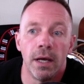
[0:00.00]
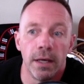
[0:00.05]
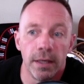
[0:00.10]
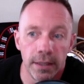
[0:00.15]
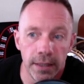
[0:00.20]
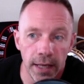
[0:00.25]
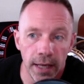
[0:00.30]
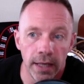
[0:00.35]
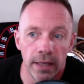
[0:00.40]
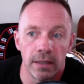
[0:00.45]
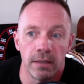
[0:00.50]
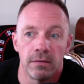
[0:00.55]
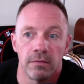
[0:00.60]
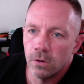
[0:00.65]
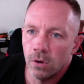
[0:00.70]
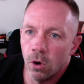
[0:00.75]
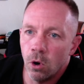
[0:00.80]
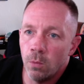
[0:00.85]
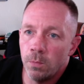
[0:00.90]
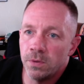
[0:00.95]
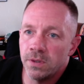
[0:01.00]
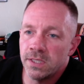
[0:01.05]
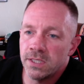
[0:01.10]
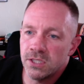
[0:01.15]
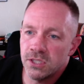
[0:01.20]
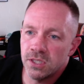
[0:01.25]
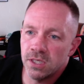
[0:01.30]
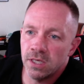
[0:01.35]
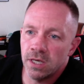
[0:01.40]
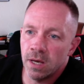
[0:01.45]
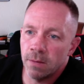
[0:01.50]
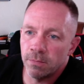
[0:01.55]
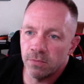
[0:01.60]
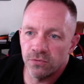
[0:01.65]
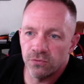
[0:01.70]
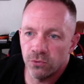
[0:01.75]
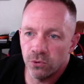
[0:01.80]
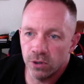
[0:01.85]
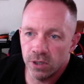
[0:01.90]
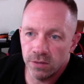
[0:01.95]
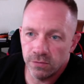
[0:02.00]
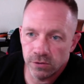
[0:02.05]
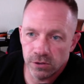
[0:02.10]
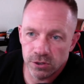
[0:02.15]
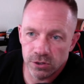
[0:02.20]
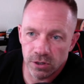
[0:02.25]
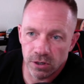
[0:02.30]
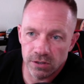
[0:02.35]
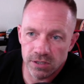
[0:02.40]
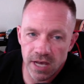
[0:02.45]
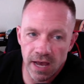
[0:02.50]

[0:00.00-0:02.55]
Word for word: day open this thing up before it even starts.